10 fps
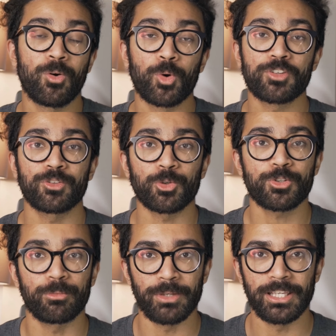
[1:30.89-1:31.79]
was
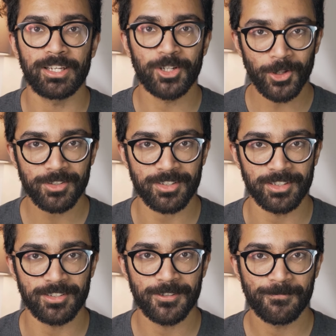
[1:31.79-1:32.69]
thought to be
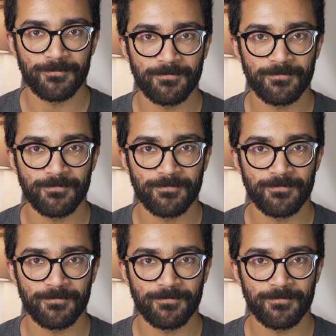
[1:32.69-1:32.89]
constant.